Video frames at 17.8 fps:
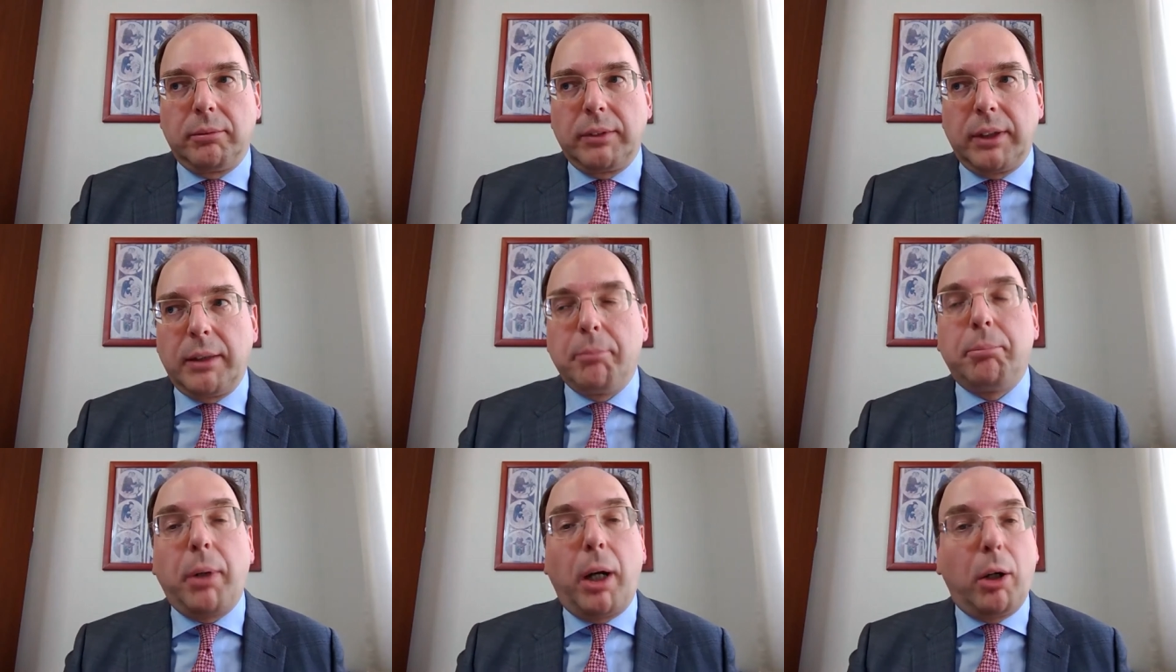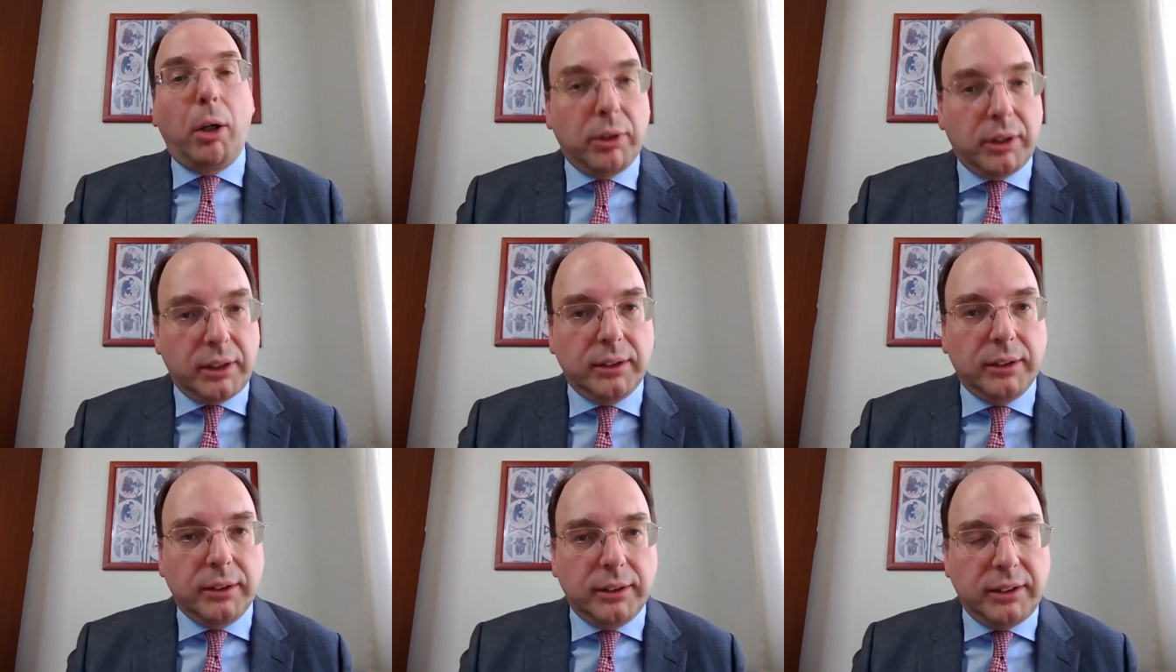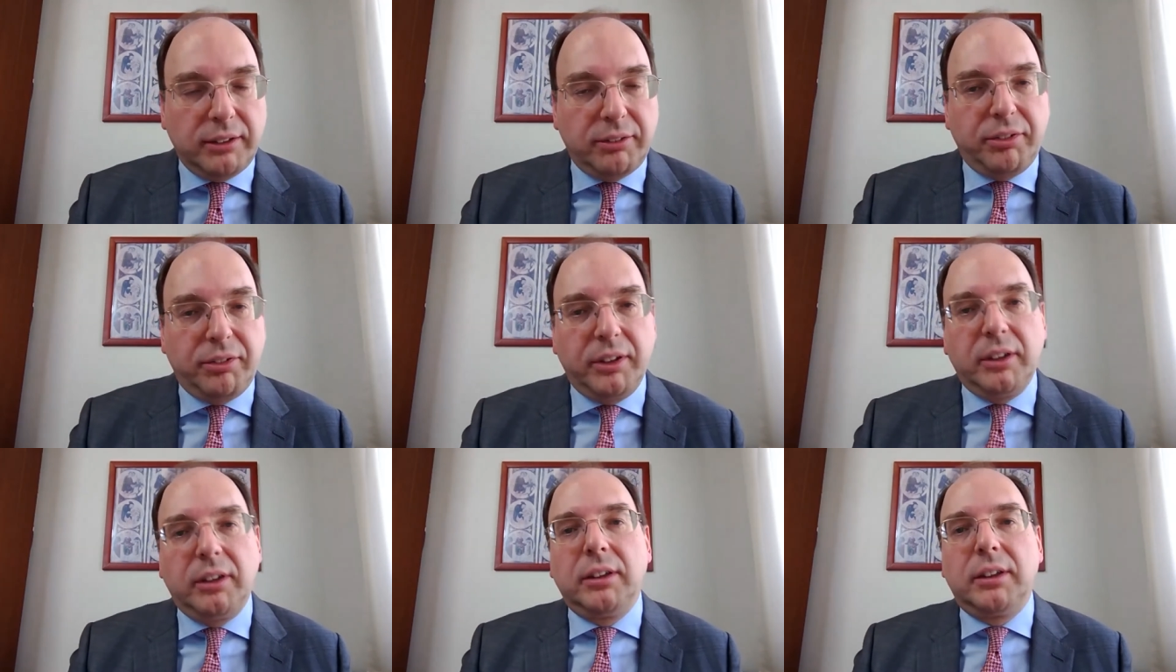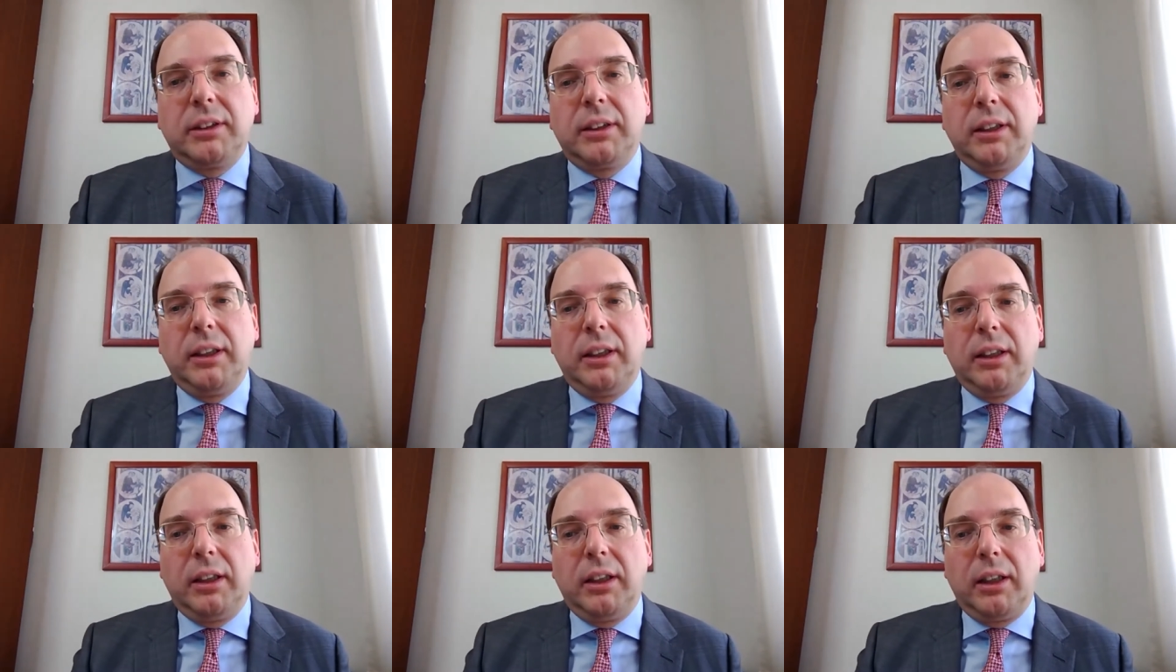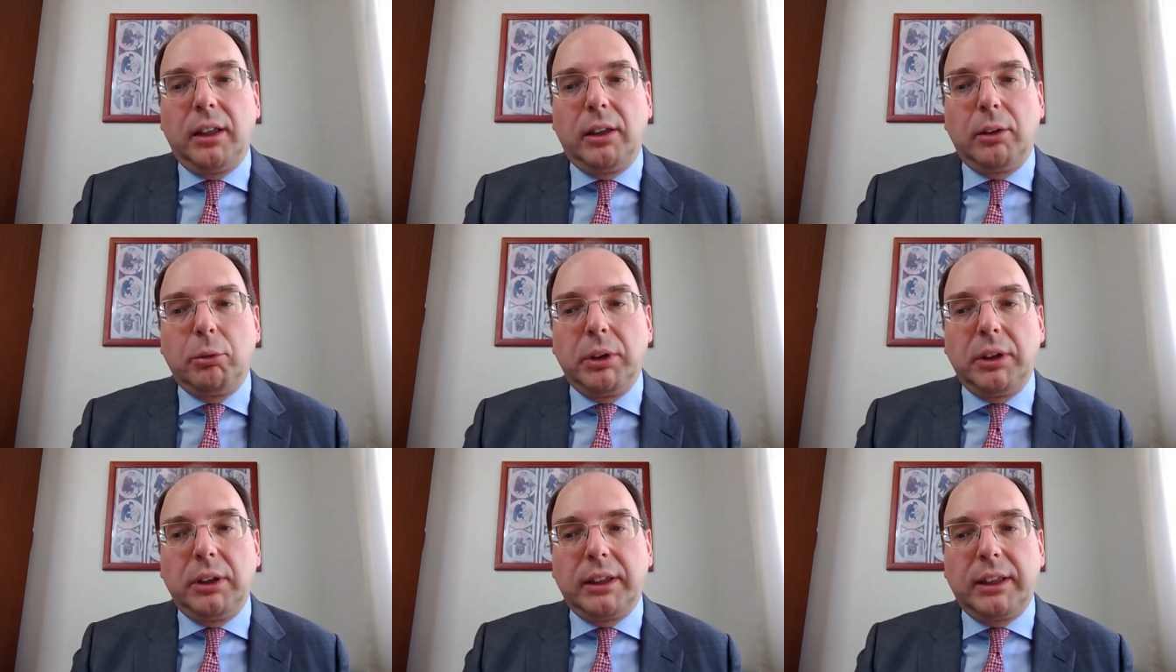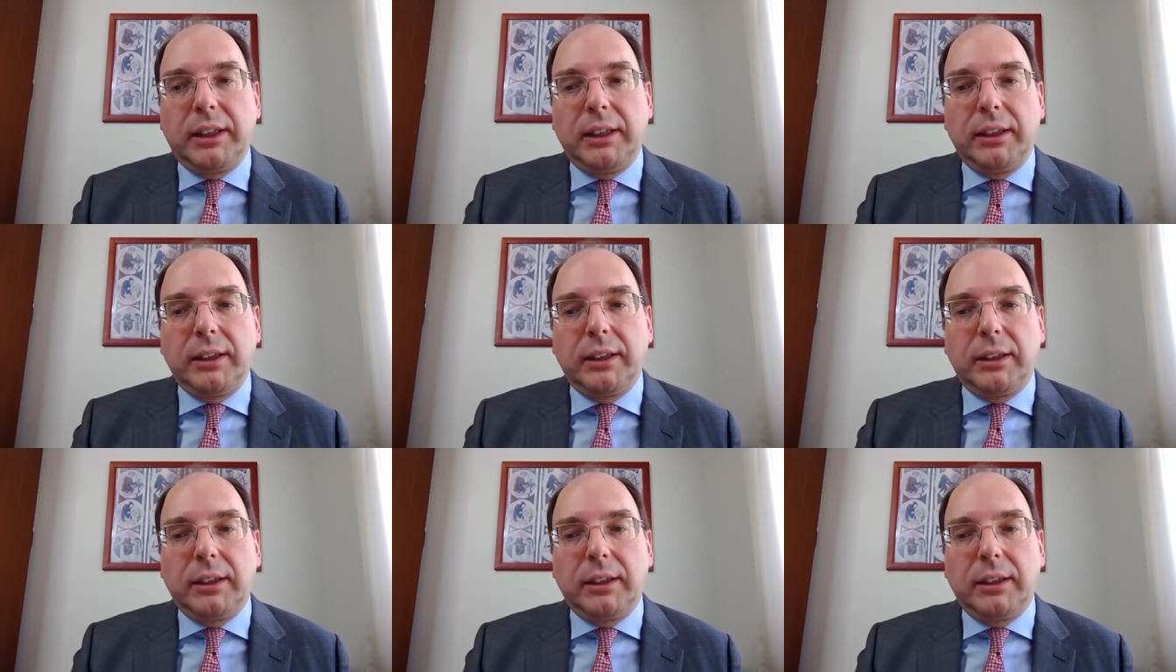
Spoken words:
empower the field, will